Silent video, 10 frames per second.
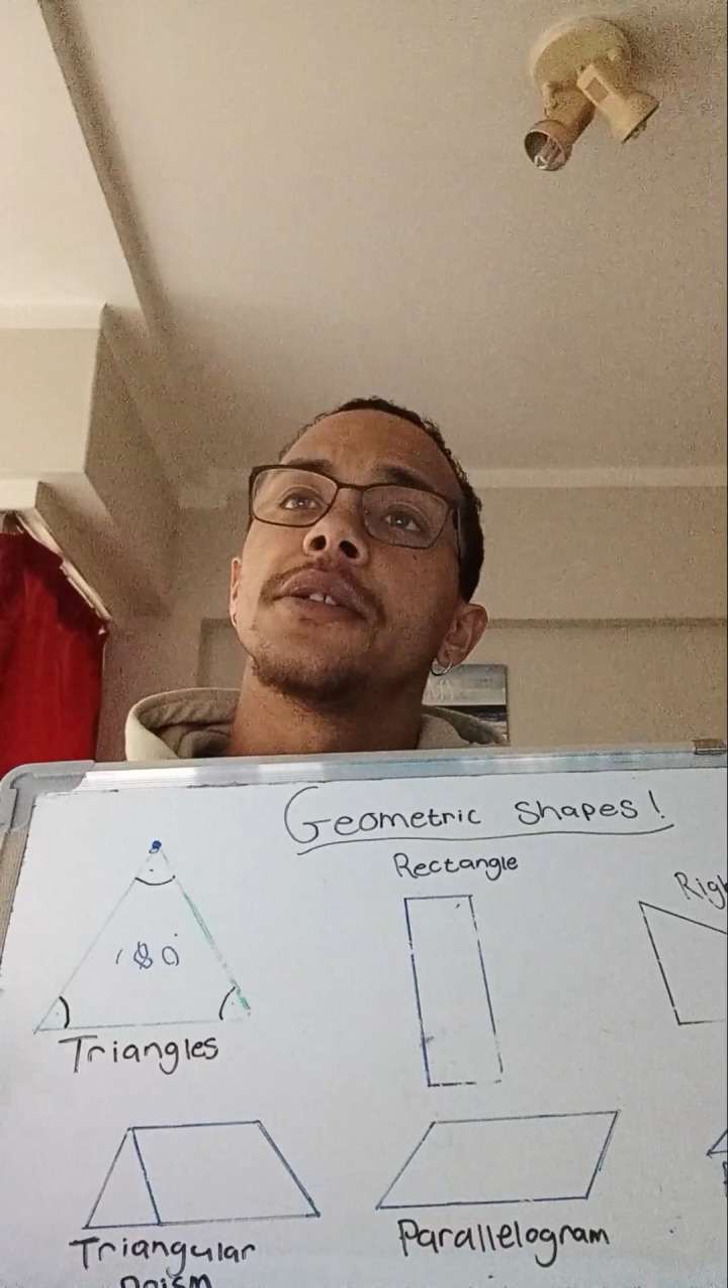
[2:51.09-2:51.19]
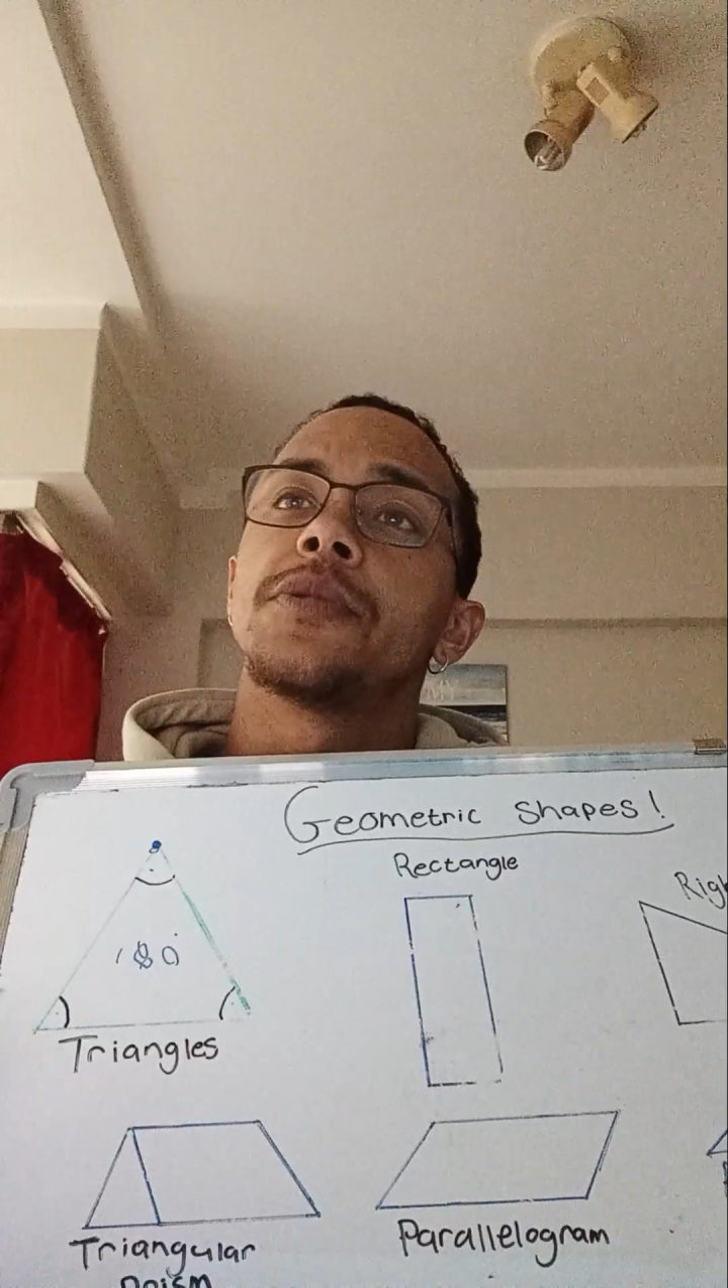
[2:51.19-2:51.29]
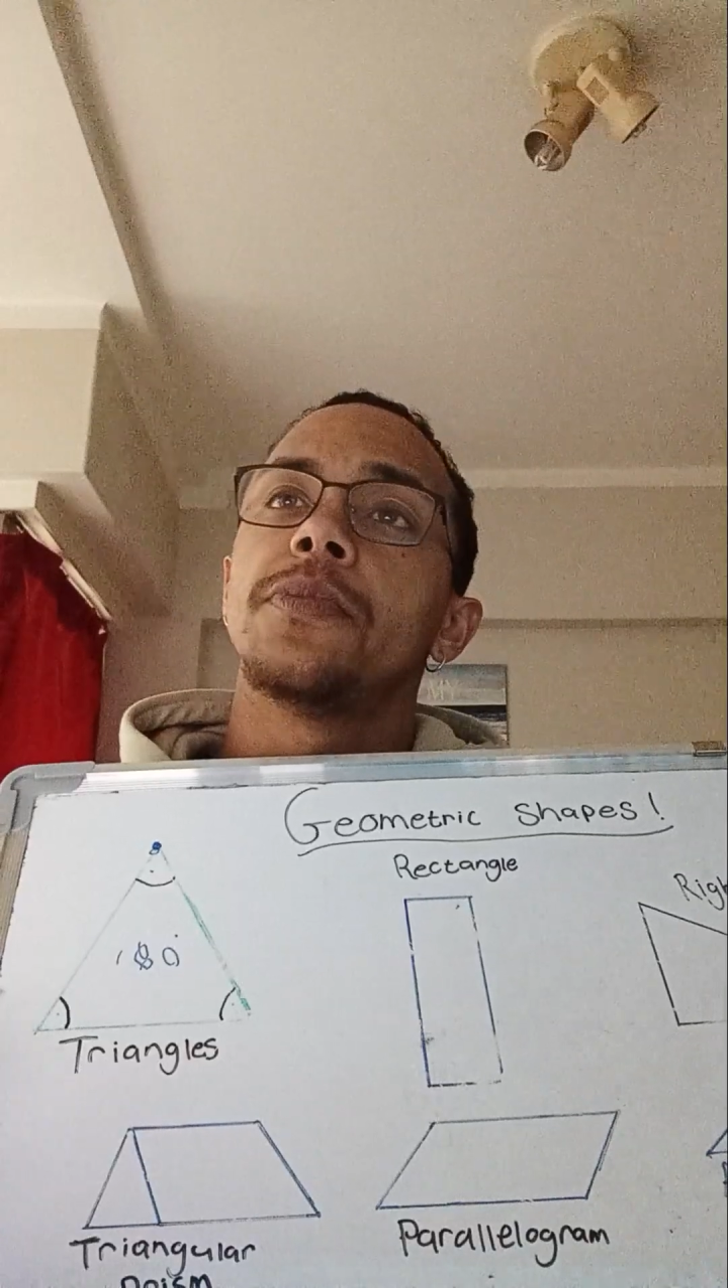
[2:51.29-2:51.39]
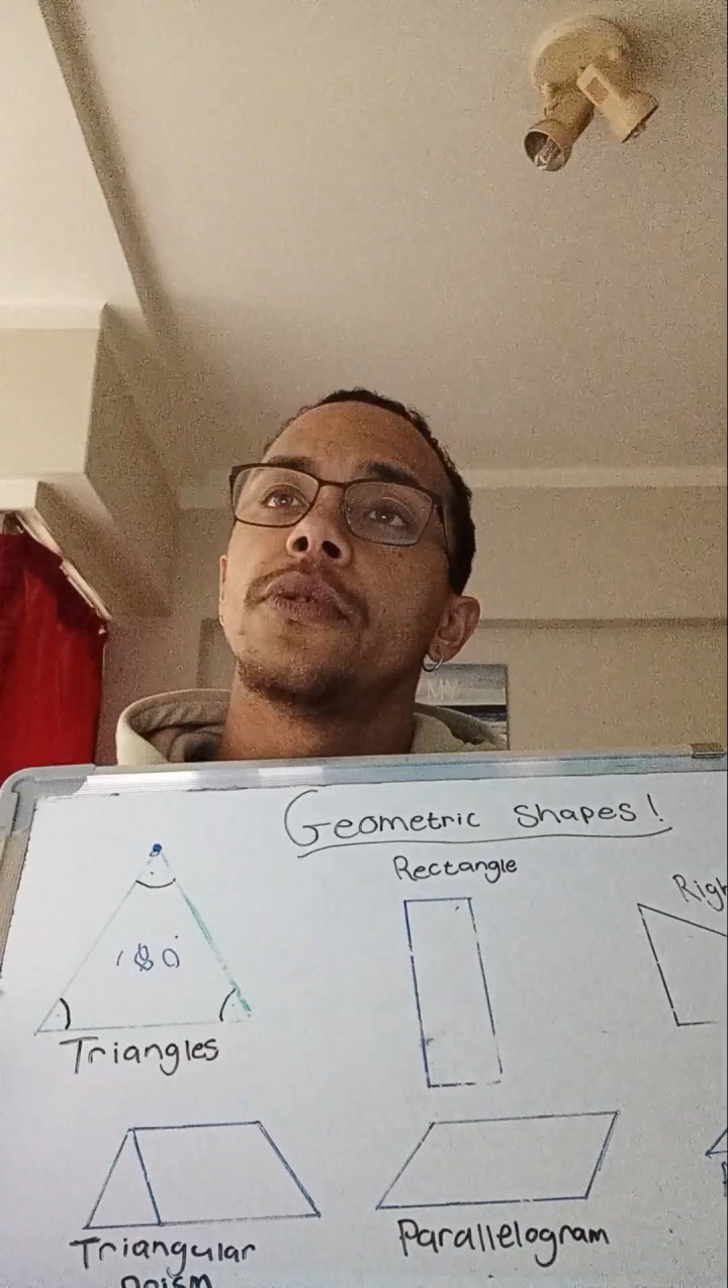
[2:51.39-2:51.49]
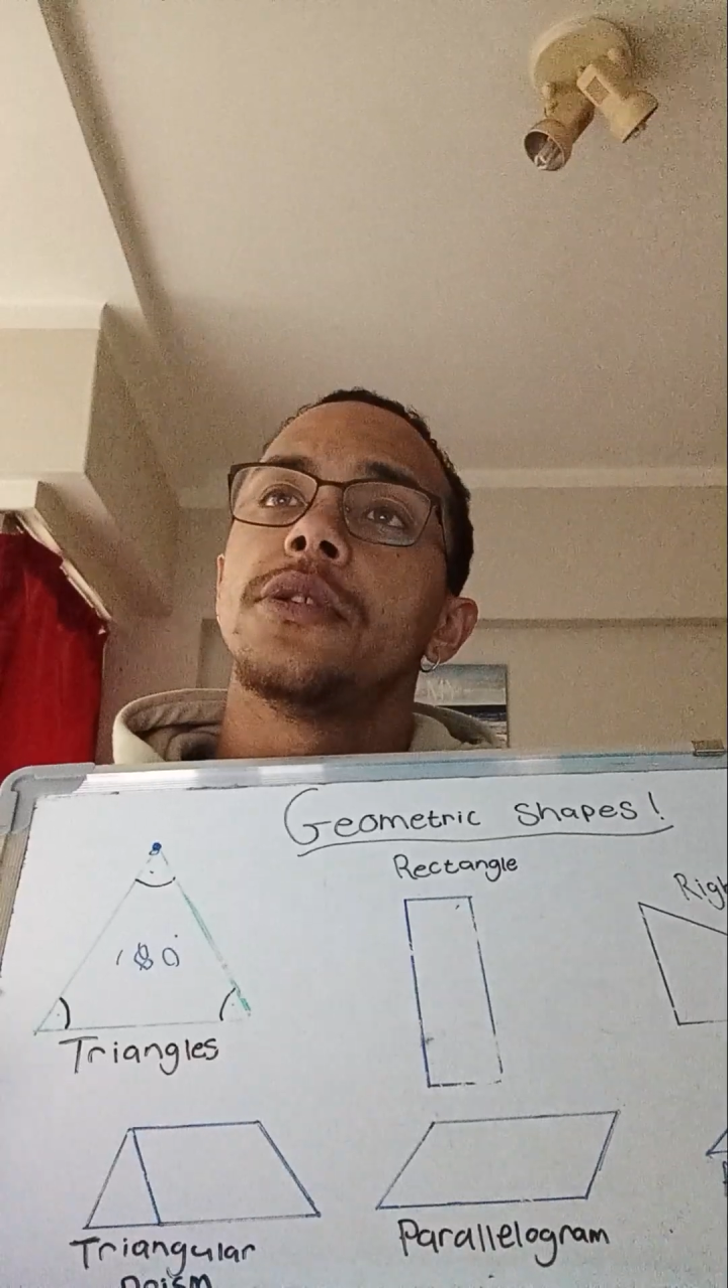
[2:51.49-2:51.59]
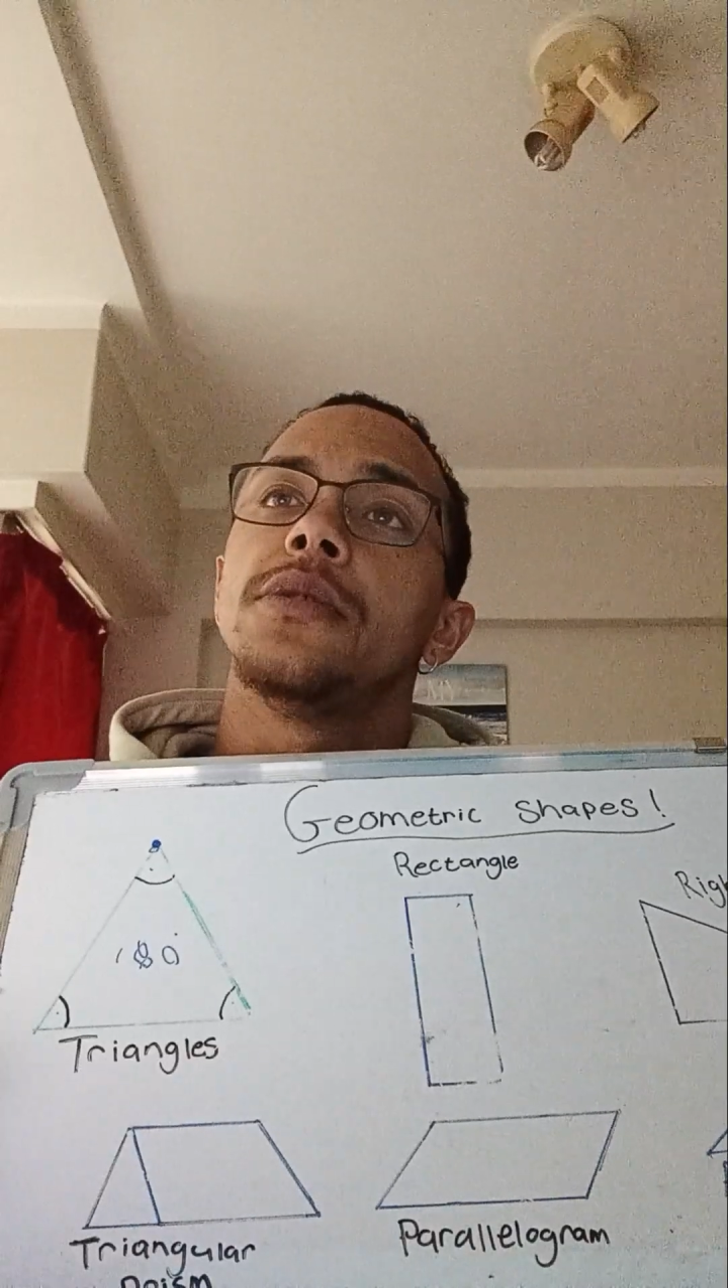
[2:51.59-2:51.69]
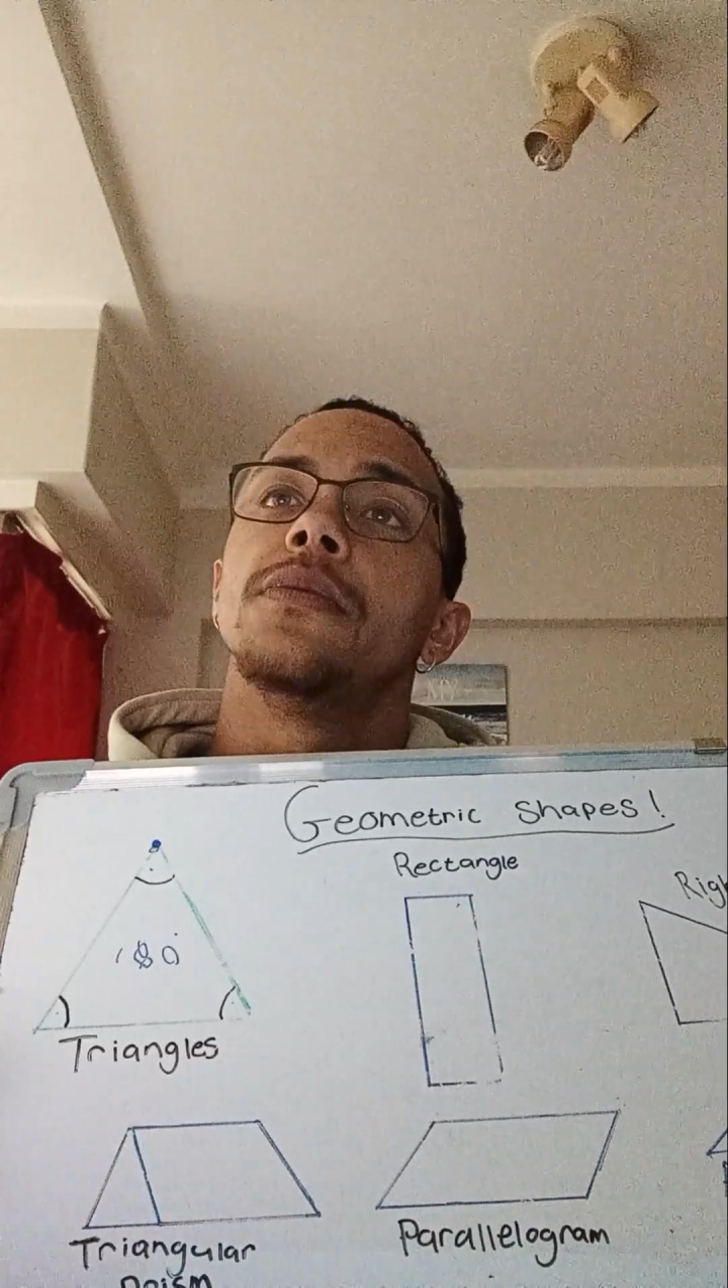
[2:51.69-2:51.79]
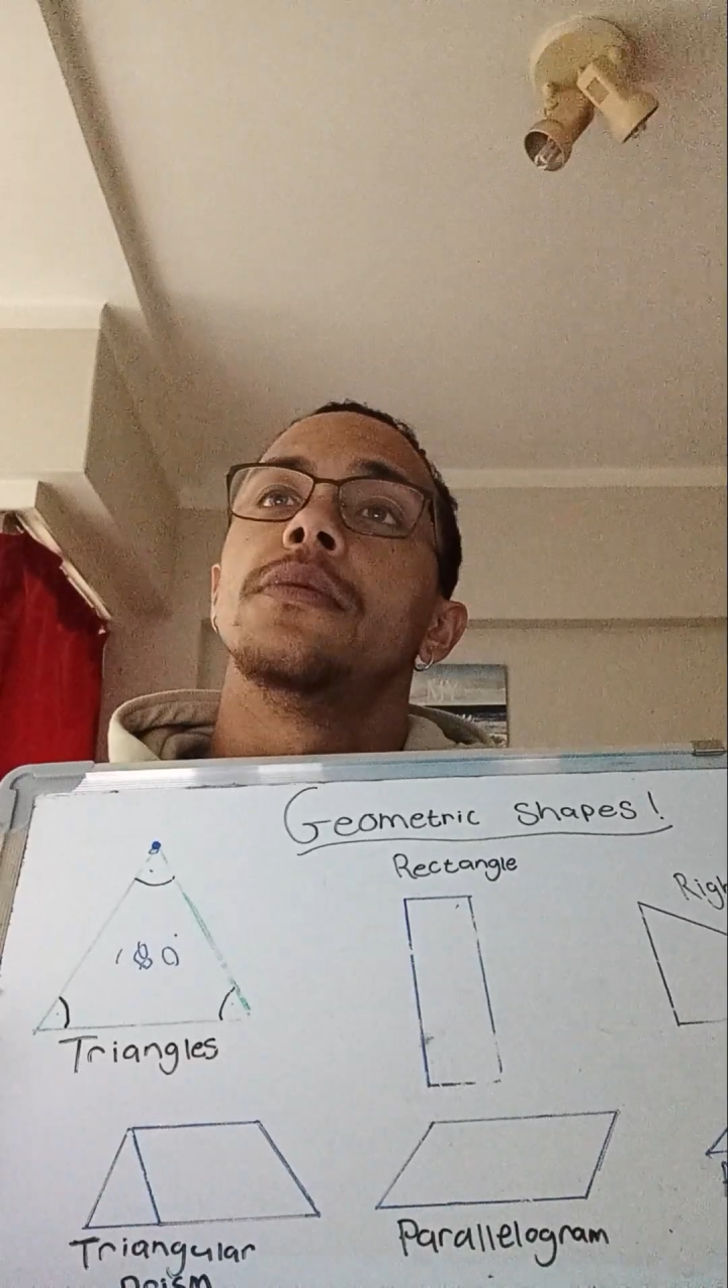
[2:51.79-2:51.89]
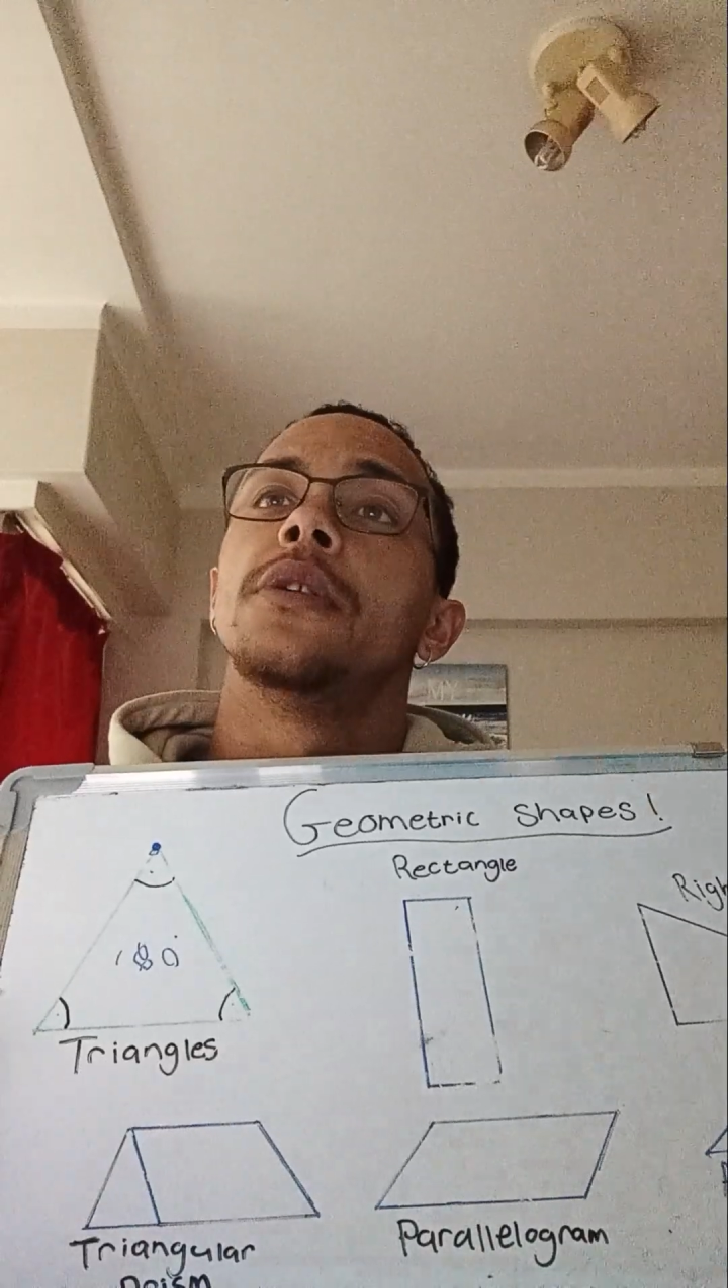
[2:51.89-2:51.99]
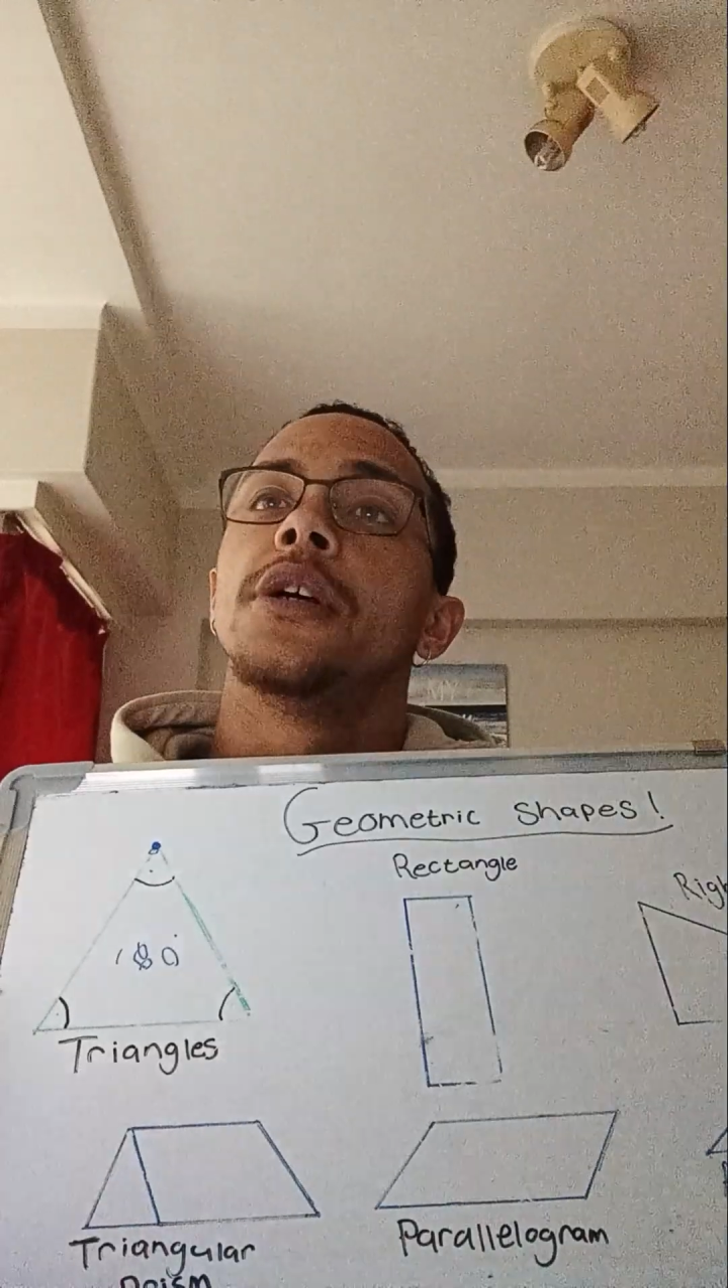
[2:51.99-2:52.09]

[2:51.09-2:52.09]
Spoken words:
sports, you